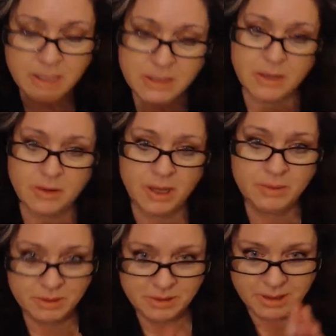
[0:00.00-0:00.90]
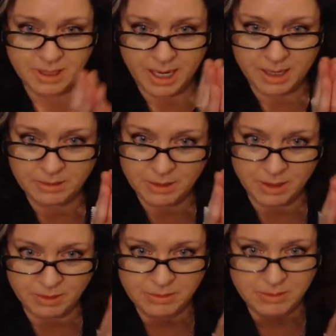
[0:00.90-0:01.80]
So I'm used to hand
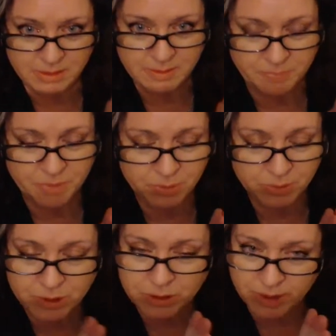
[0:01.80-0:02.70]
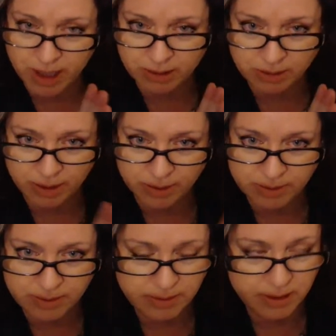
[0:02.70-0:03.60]
codes. We would do hand
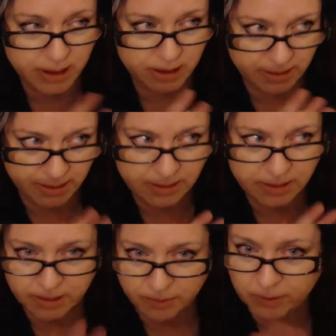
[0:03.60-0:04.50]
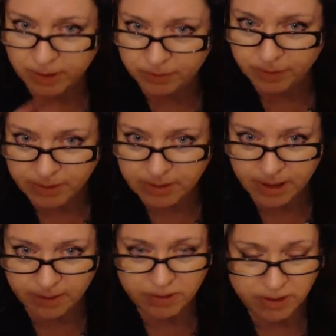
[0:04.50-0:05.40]
codes to get into different levels
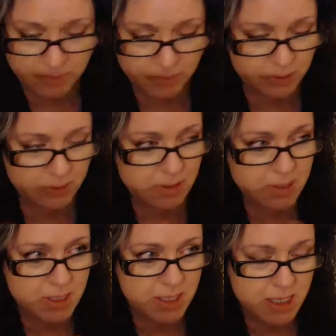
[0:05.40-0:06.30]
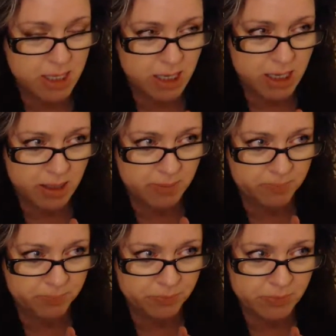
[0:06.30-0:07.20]
of the temple.
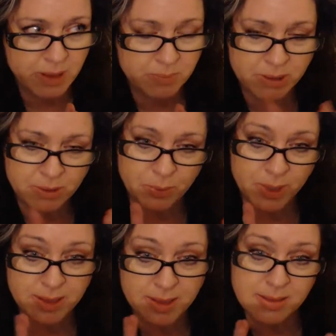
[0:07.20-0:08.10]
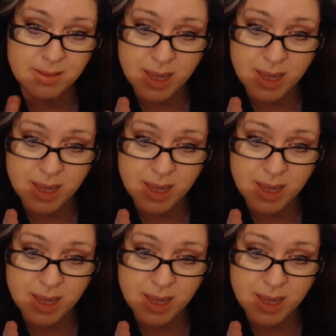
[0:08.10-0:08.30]
But the way that